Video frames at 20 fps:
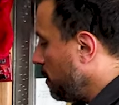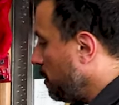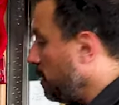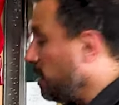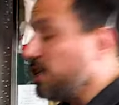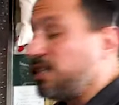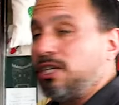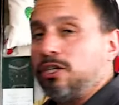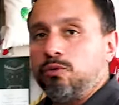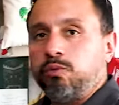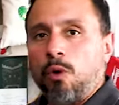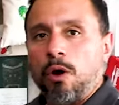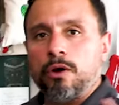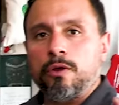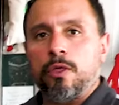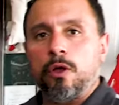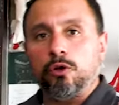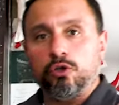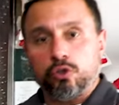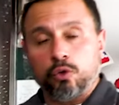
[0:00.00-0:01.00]
This is one
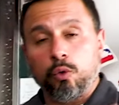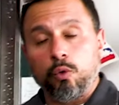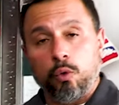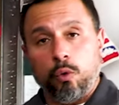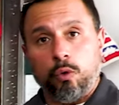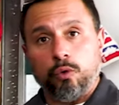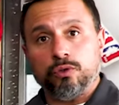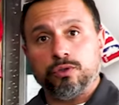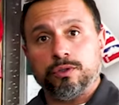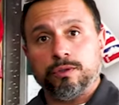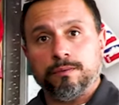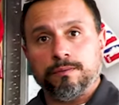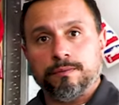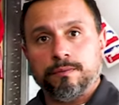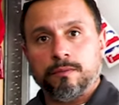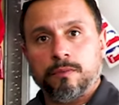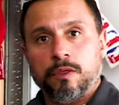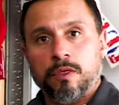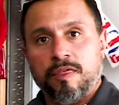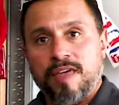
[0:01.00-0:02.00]
of those tools
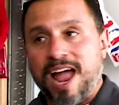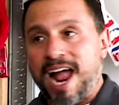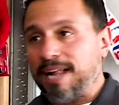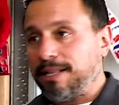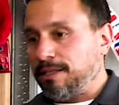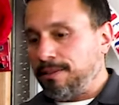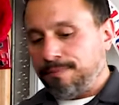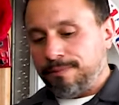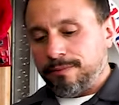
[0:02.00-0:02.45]
that,